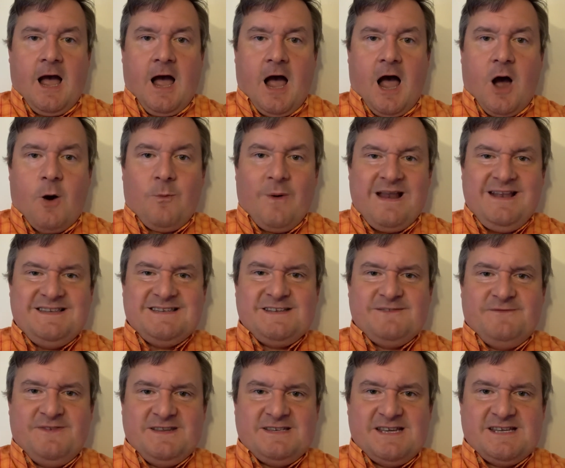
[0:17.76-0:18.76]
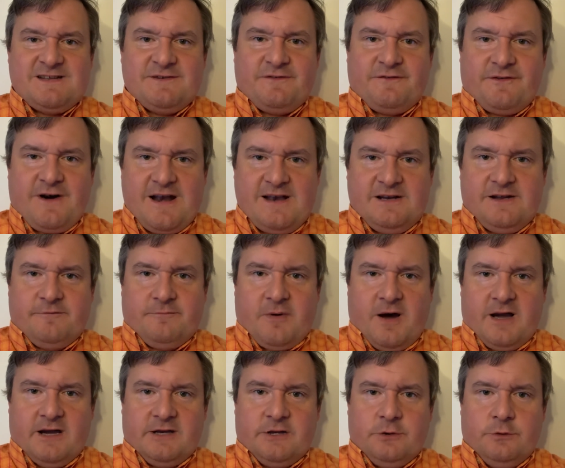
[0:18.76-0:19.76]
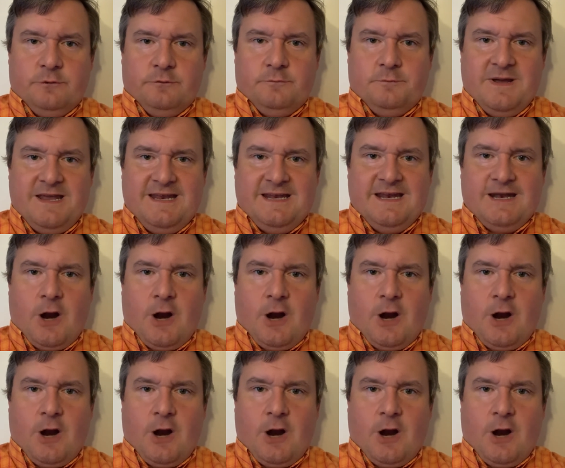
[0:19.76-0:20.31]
I went to visit a friend of mine who'd been